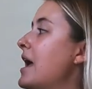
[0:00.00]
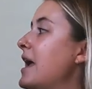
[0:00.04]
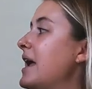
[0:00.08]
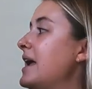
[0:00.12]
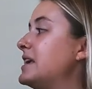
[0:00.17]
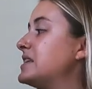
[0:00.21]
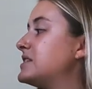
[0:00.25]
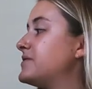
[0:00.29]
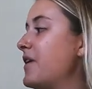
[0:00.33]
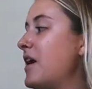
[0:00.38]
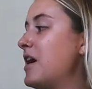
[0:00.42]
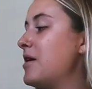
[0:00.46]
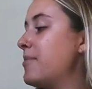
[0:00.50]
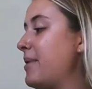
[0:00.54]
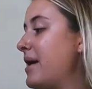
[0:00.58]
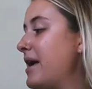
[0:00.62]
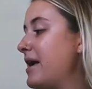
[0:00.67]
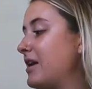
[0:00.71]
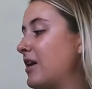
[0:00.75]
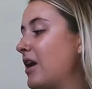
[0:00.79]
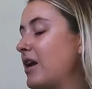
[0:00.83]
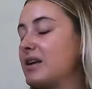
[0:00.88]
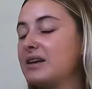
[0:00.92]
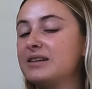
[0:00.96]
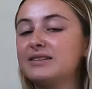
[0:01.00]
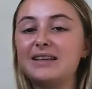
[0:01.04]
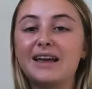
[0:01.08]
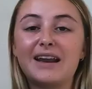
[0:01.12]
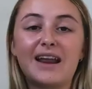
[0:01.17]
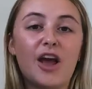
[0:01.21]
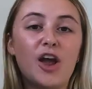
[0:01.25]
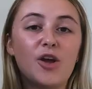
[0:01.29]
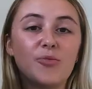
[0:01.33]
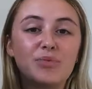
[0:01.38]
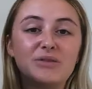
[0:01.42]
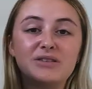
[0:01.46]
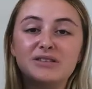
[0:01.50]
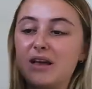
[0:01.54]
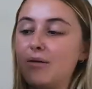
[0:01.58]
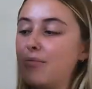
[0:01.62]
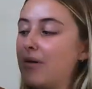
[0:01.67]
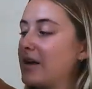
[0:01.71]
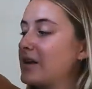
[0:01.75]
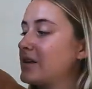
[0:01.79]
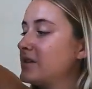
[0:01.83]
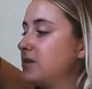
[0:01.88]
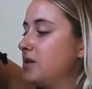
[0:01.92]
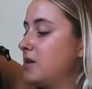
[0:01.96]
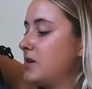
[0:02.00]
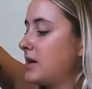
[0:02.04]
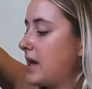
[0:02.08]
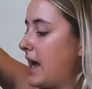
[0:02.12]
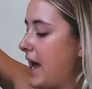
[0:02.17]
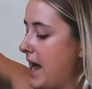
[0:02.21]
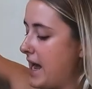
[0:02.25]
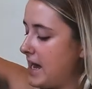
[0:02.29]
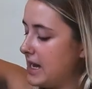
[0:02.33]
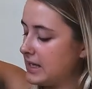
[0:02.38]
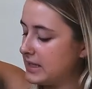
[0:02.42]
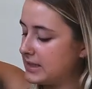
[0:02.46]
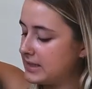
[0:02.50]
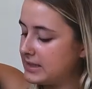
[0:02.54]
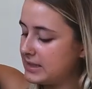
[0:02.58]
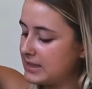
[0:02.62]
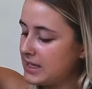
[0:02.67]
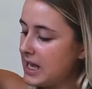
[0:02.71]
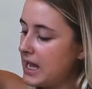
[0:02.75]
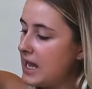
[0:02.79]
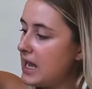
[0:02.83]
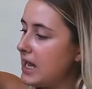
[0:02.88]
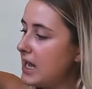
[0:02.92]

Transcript: it's very big, like I said, it opens up like a suitcase.